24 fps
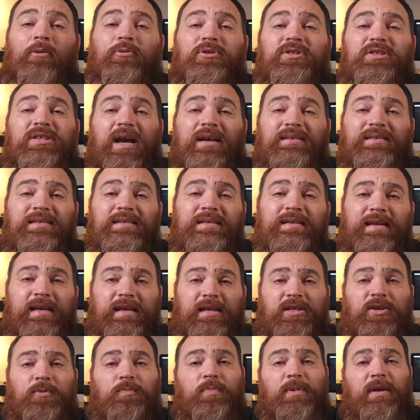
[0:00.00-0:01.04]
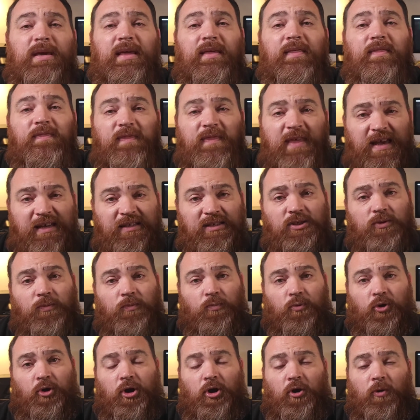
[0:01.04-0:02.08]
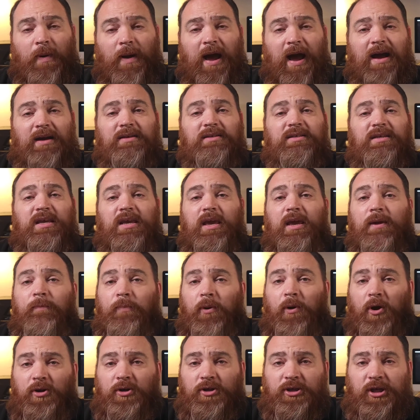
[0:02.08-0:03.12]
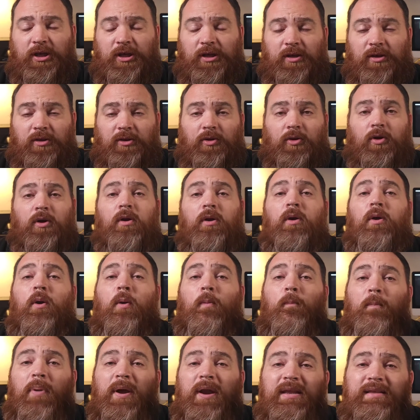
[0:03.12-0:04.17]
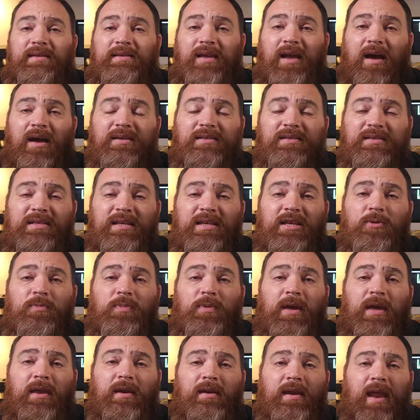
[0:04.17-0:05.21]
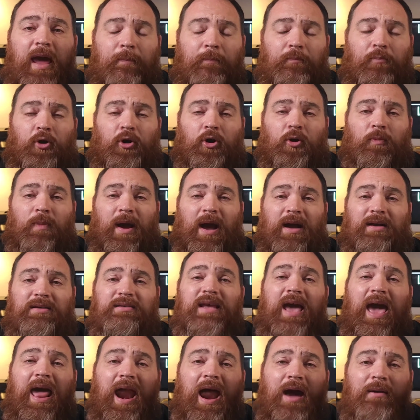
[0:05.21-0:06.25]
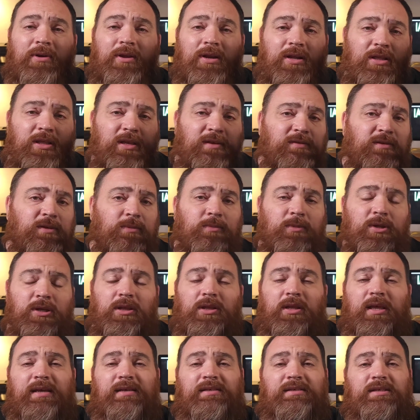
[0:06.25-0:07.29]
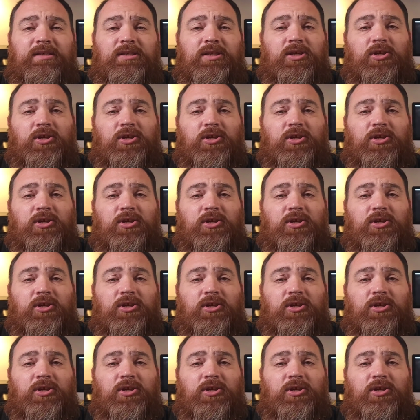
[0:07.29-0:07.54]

it doesn't need to be this breeder box in particular, but it does need to be a net breeder box. And I'm going to leave some links in the